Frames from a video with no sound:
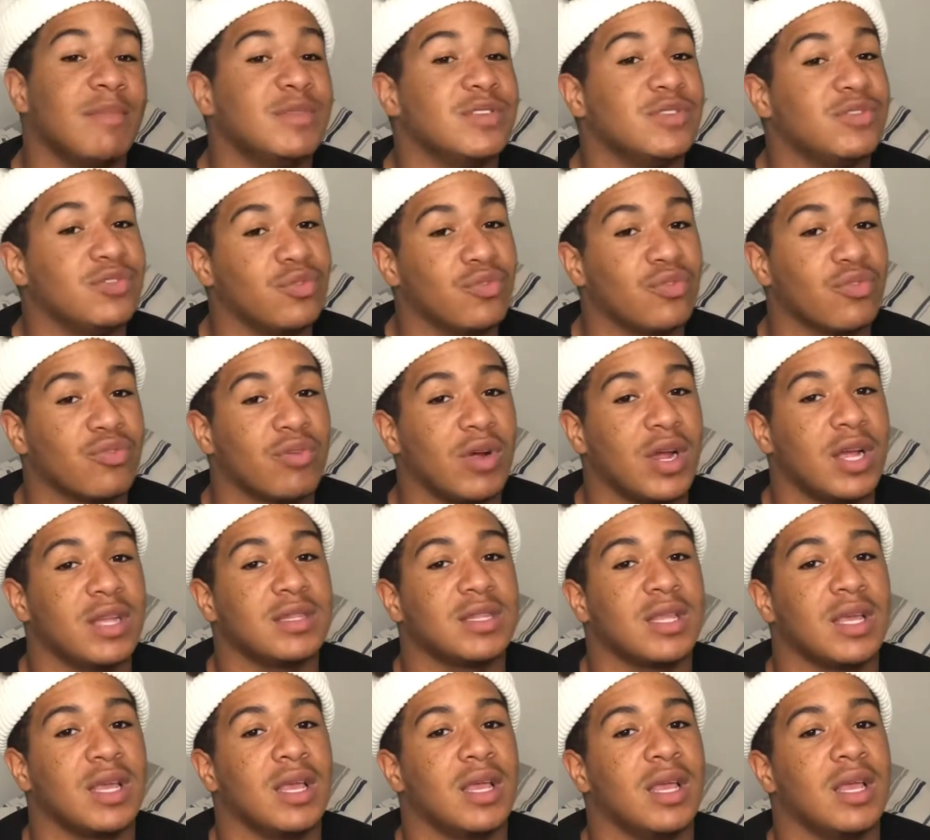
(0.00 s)
is Do the Right
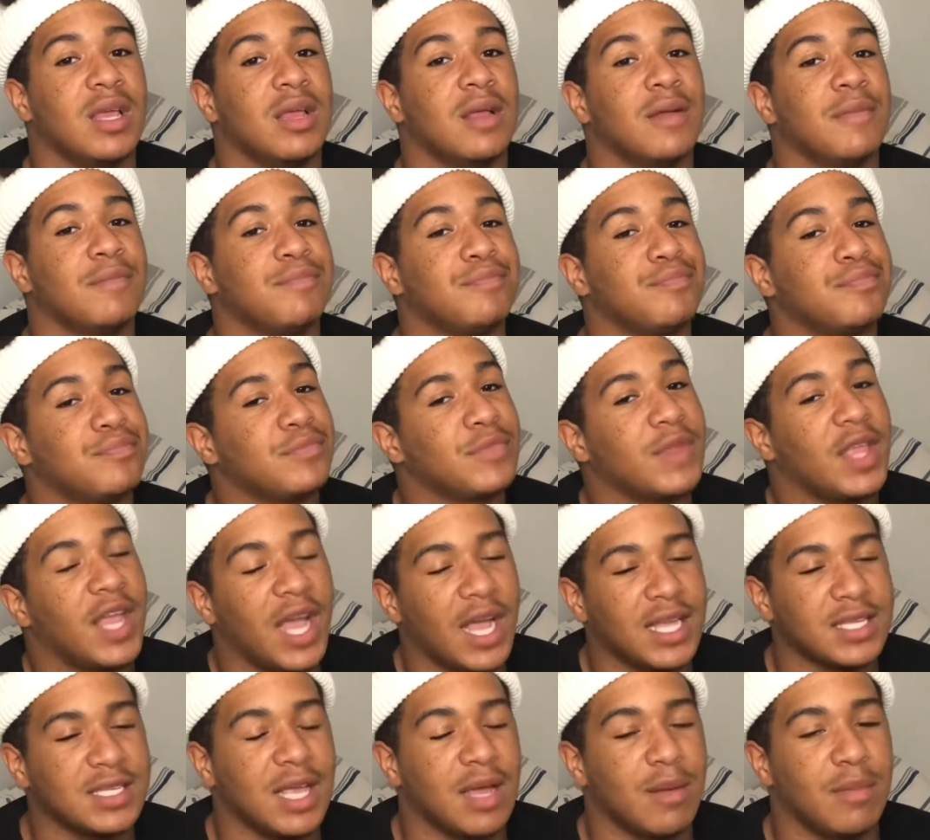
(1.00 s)
Thing,
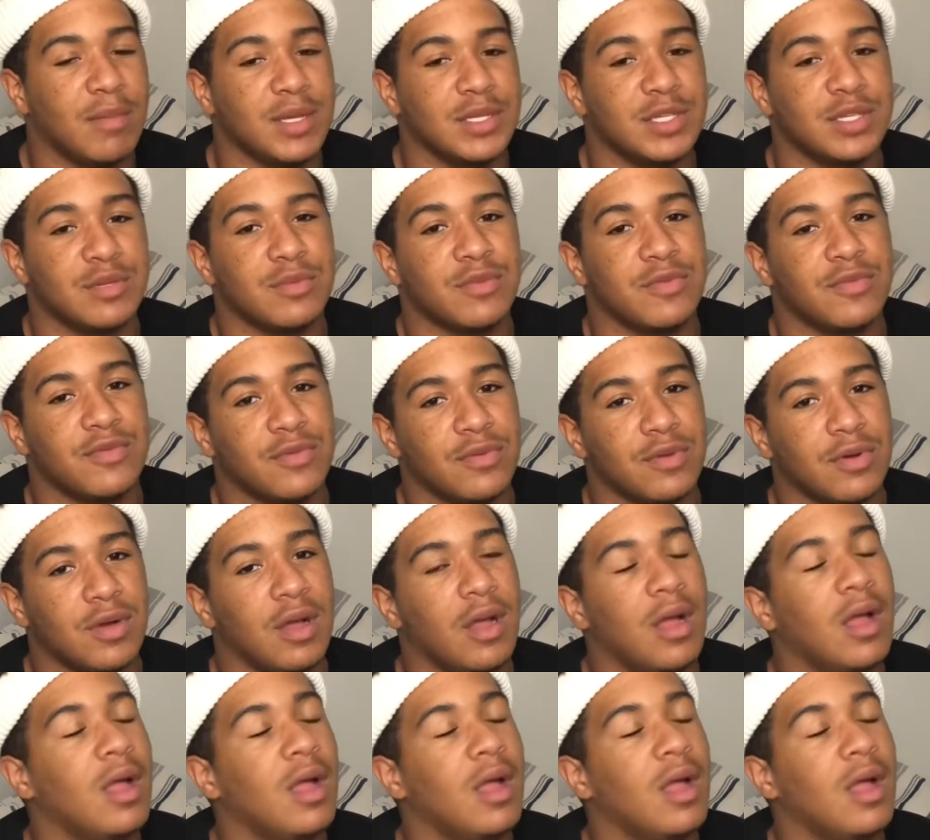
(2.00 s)
as I mentioned before.